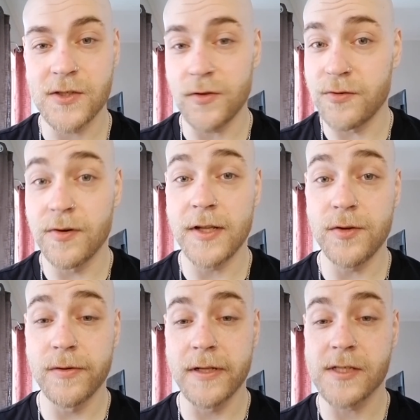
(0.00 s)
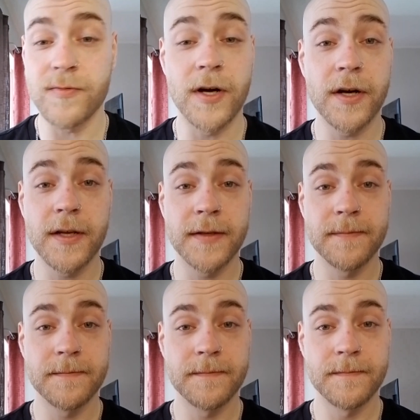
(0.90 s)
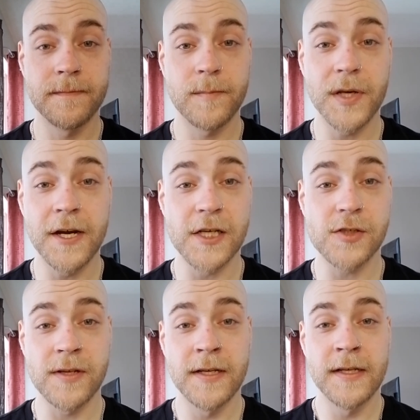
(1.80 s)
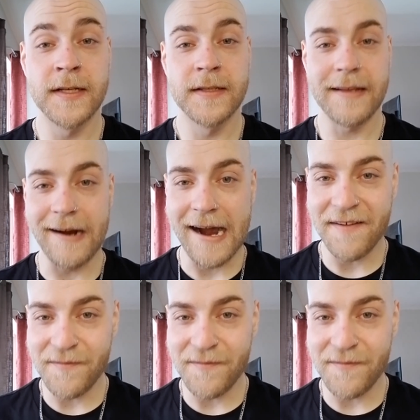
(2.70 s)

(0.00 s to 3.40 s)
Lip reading: to truly do this work, because there